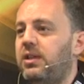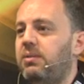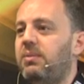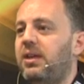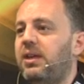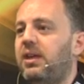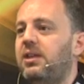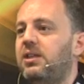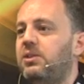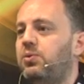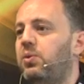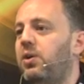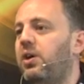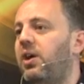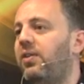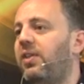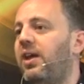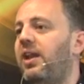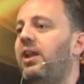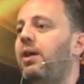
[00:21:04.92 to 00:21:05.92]
in making this
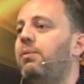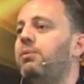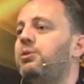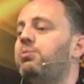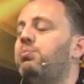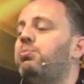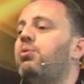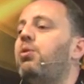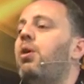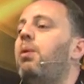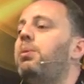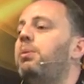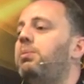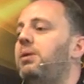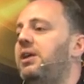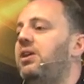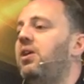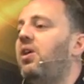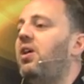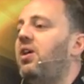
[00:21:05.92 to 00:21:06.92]
work. That number's
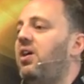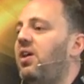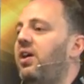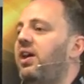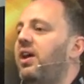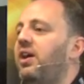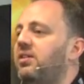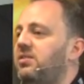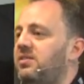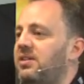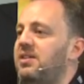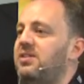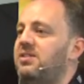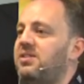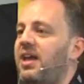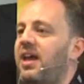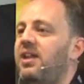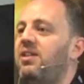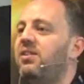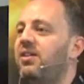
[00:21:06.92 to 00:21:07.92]
probably got higher since
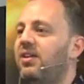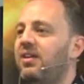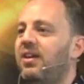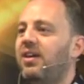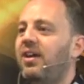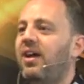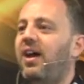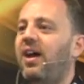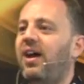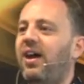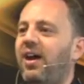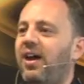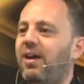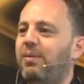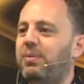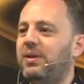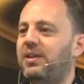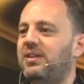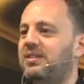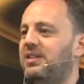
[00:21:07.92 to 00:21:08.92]
then
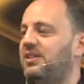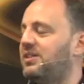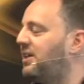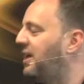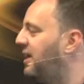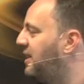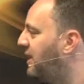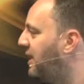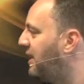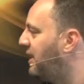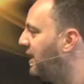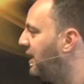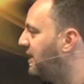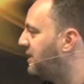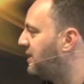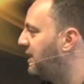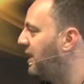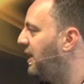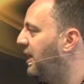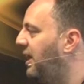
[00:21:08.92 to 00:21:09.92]
because
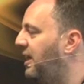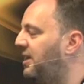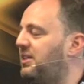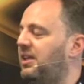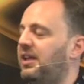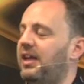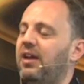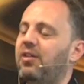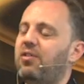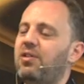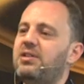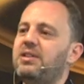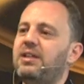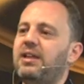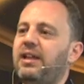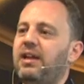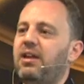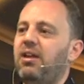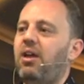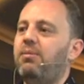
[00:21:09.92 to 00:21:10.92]
it's
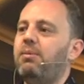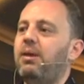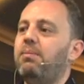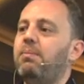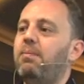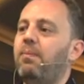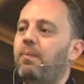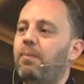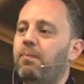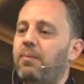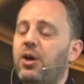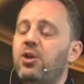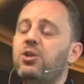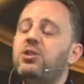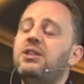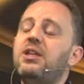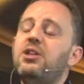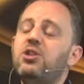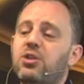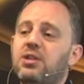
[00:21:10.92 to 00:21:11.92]
increasingly climbing.
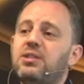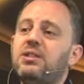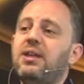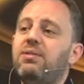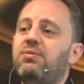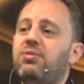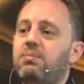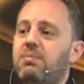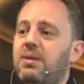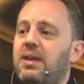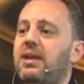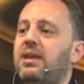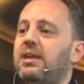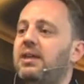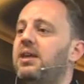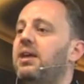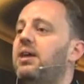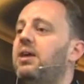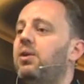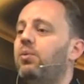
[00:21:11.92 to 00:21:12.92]
Most interesting for
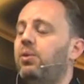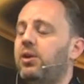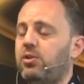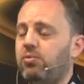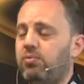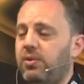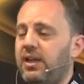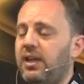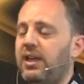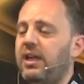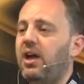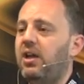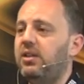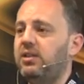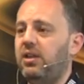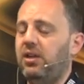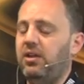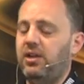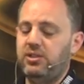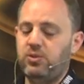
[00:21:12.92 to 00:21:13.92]
me, which really
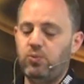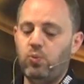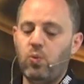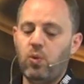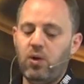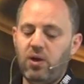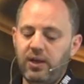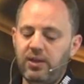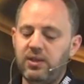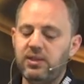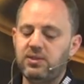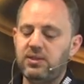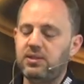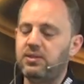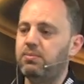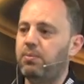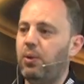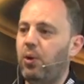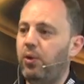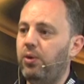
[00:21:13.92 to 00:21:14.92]
underlines why this is
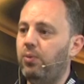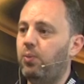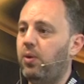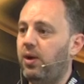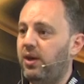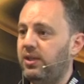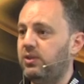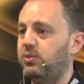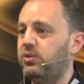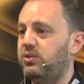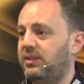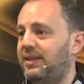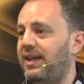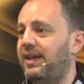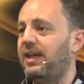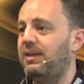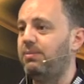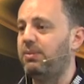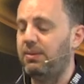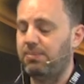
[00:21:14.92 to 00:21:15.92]
important and why this was an
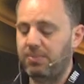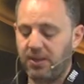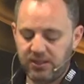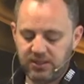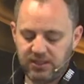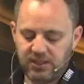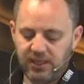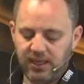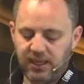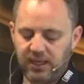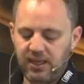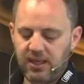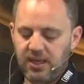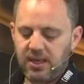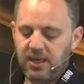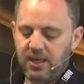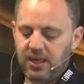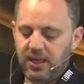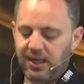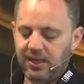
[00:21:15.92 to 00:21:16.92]
NAB Buzz thing,
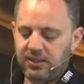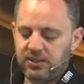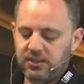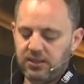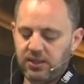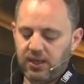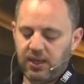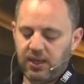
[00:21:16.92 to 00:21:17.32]
is